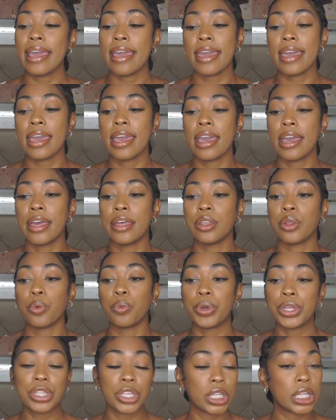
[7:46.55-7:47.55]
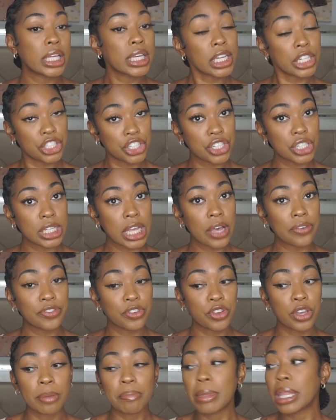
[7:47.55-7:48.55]
And when you look at yourself,
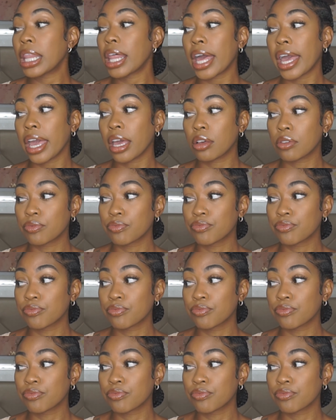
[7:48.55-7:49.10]
you're going to be like,